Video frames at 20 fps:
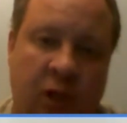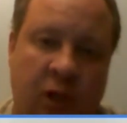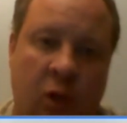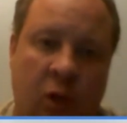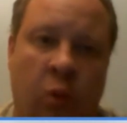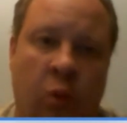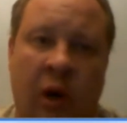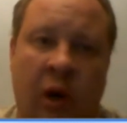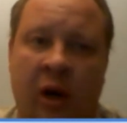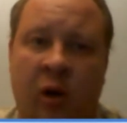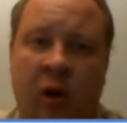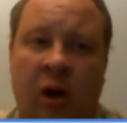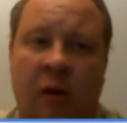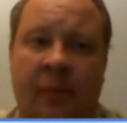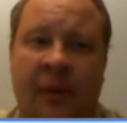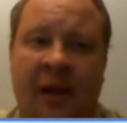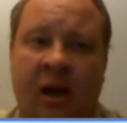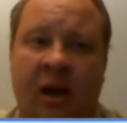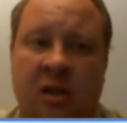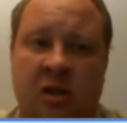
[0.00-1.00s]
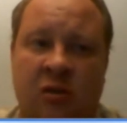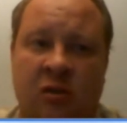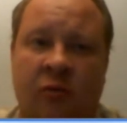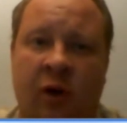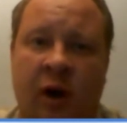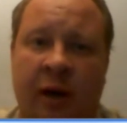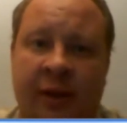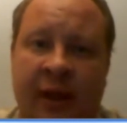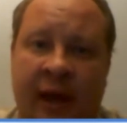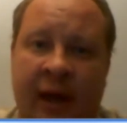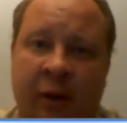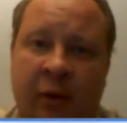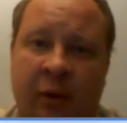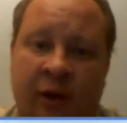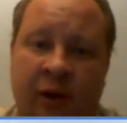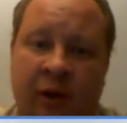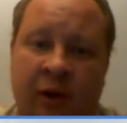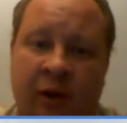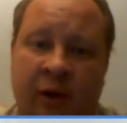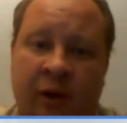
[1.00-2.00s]
we're going to be also running that with
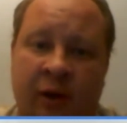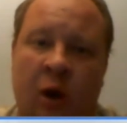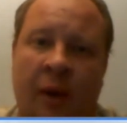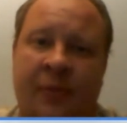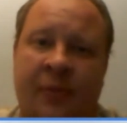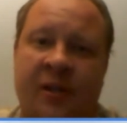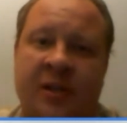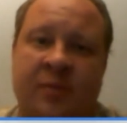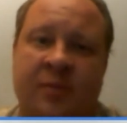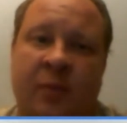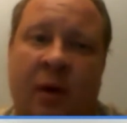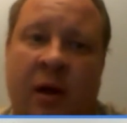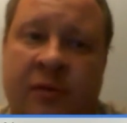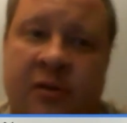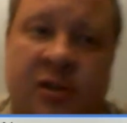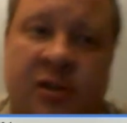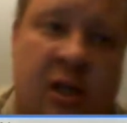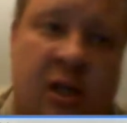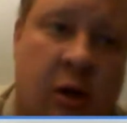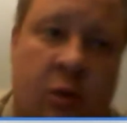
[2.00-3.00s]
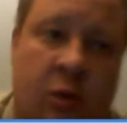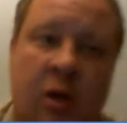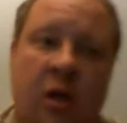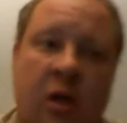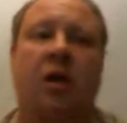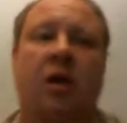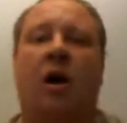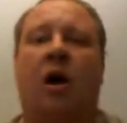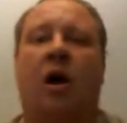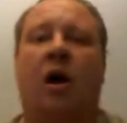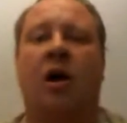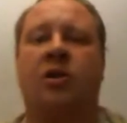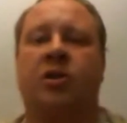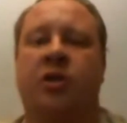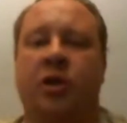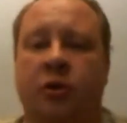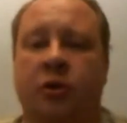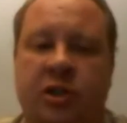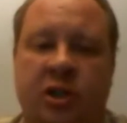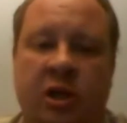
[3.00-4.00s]
our co-op this month. So
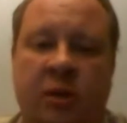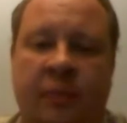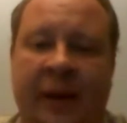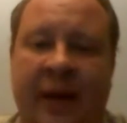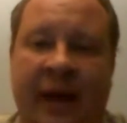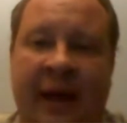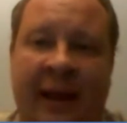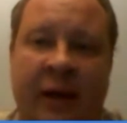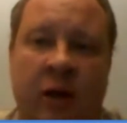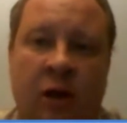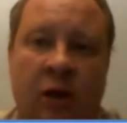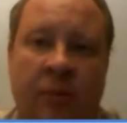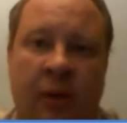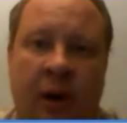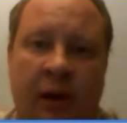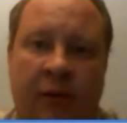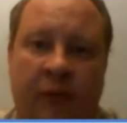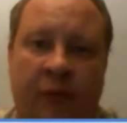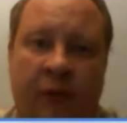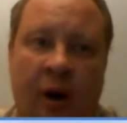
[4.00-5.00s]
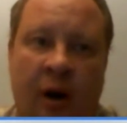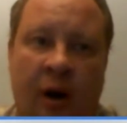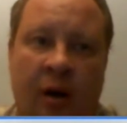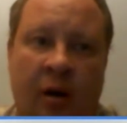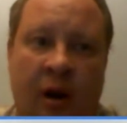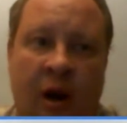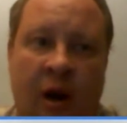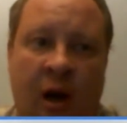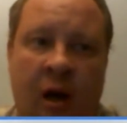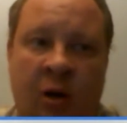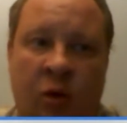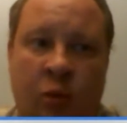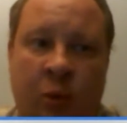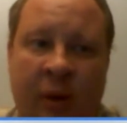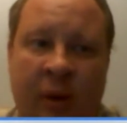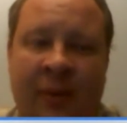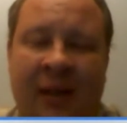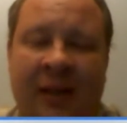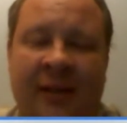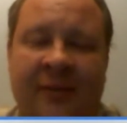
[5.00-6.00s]
June should be a good month for
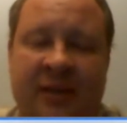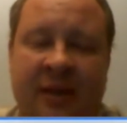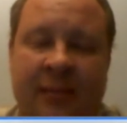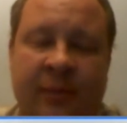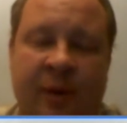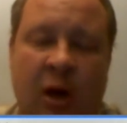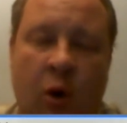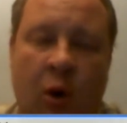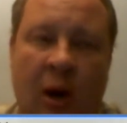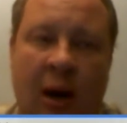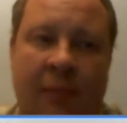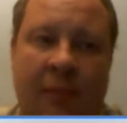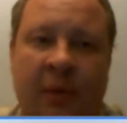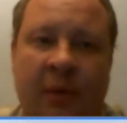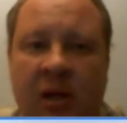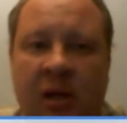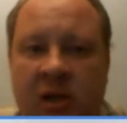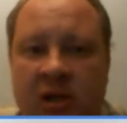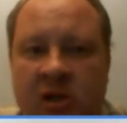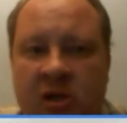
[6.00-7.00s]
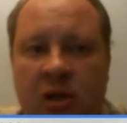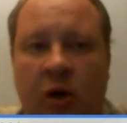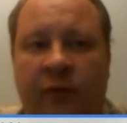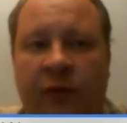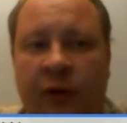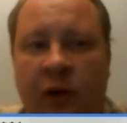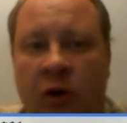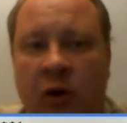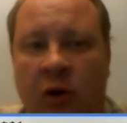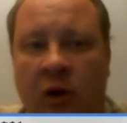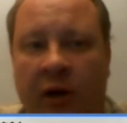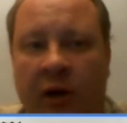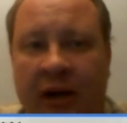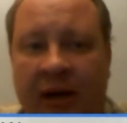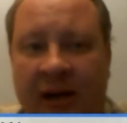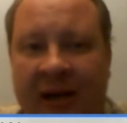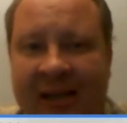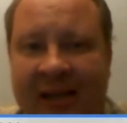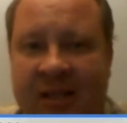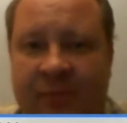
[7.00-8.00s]
our We Believe Team co-op. So if
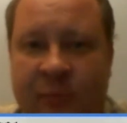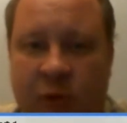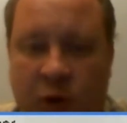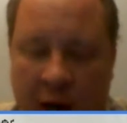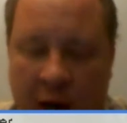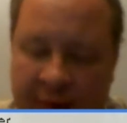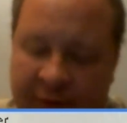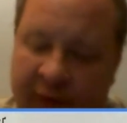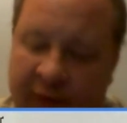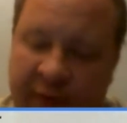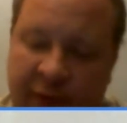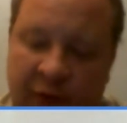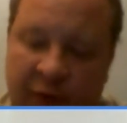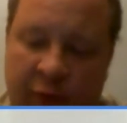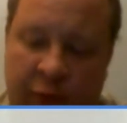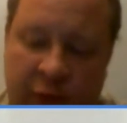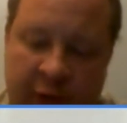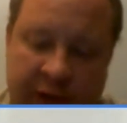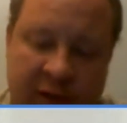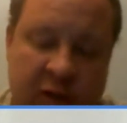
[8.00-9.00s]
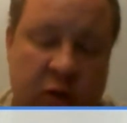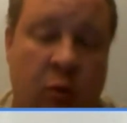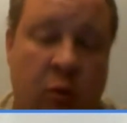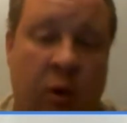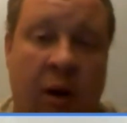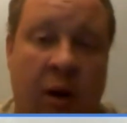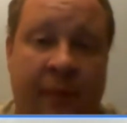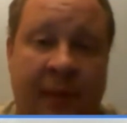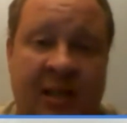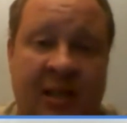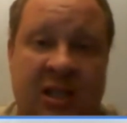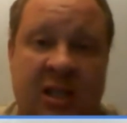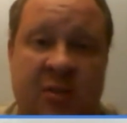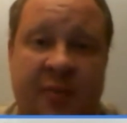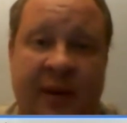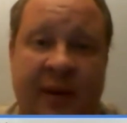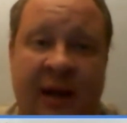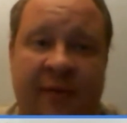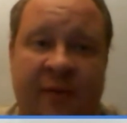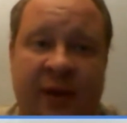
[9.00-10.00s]
you're looking to get some traffic, feel free to
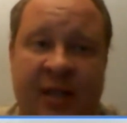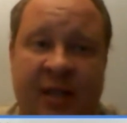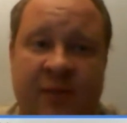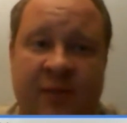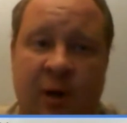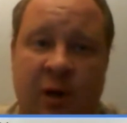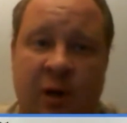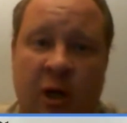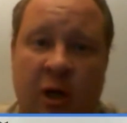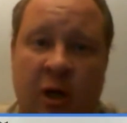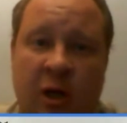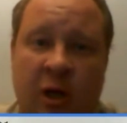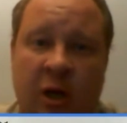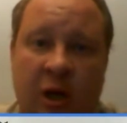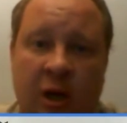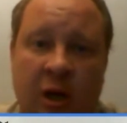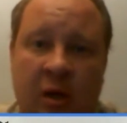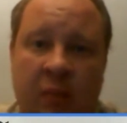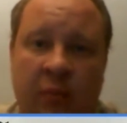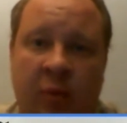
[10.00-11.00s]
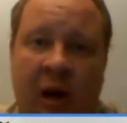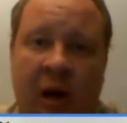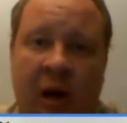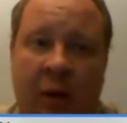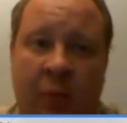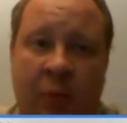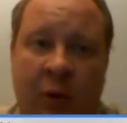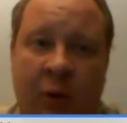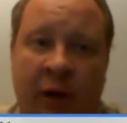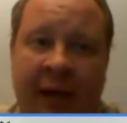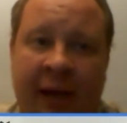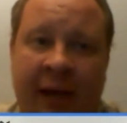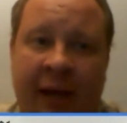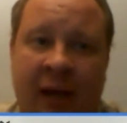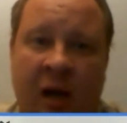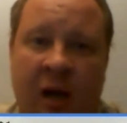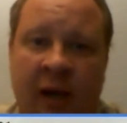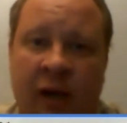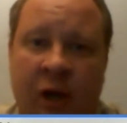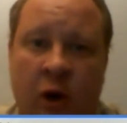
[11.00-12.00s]
message me on Facebook, or I'll
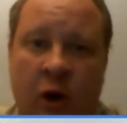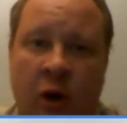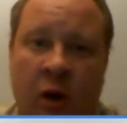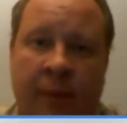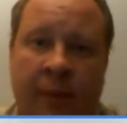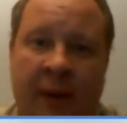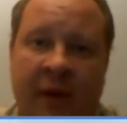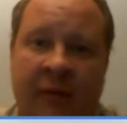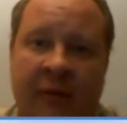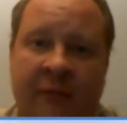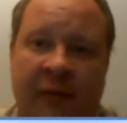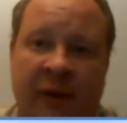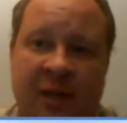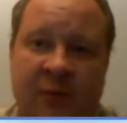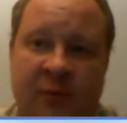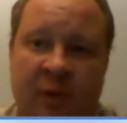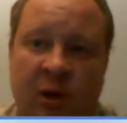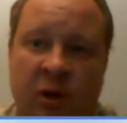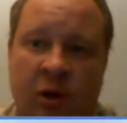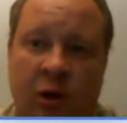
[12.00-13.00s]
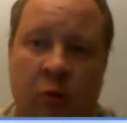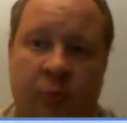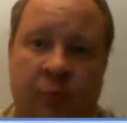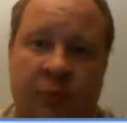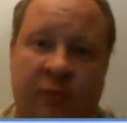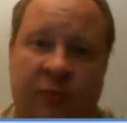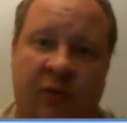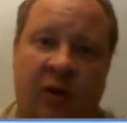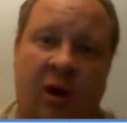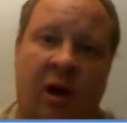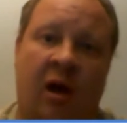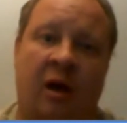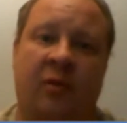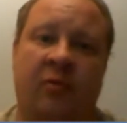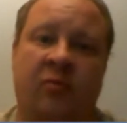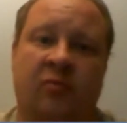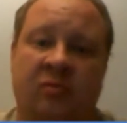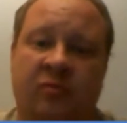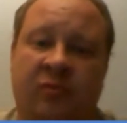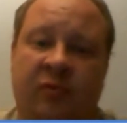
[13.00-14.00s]
put a note up on the Facebook group
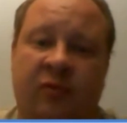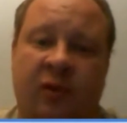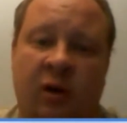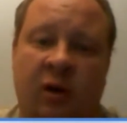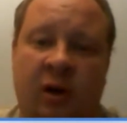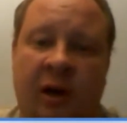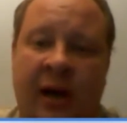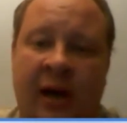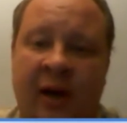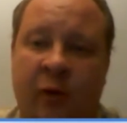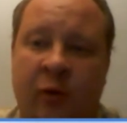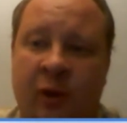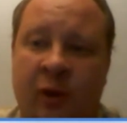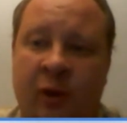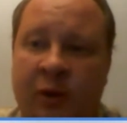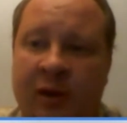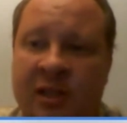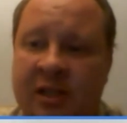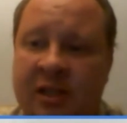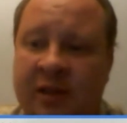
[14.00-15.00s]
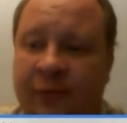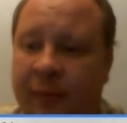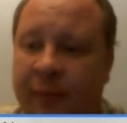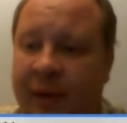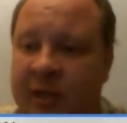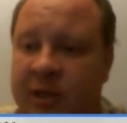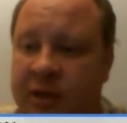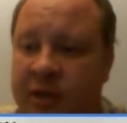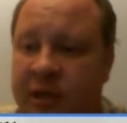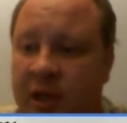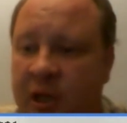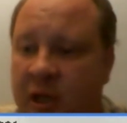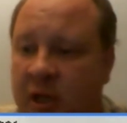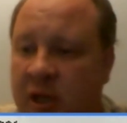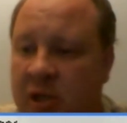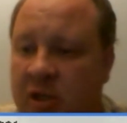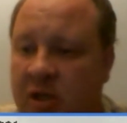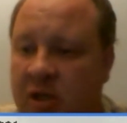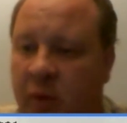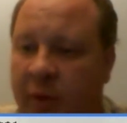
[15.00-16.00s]
for anyone that wants information.
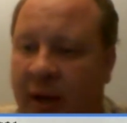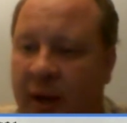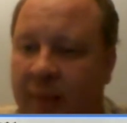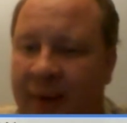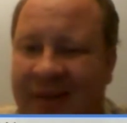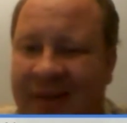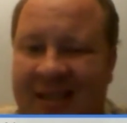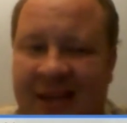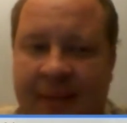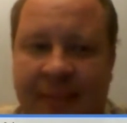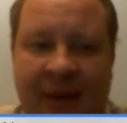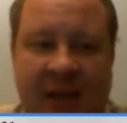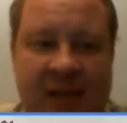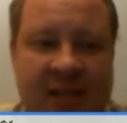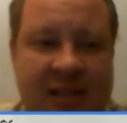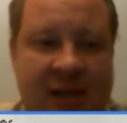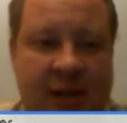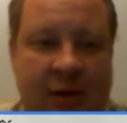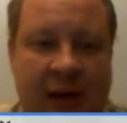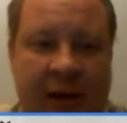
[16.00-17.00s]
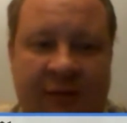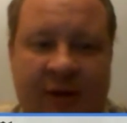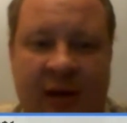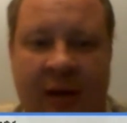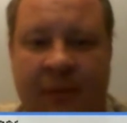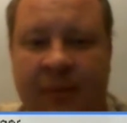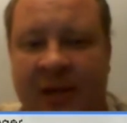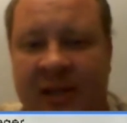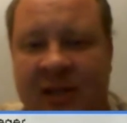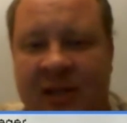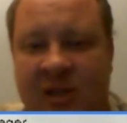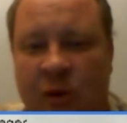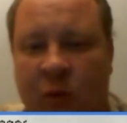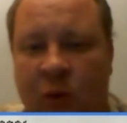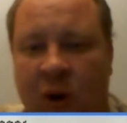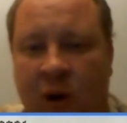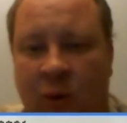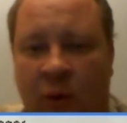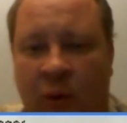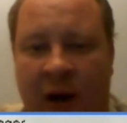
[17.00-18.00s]
So we got about 10 minutes here left, Debbie.
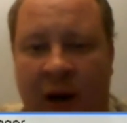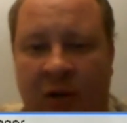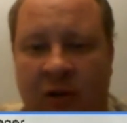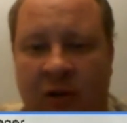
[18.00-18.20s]
So why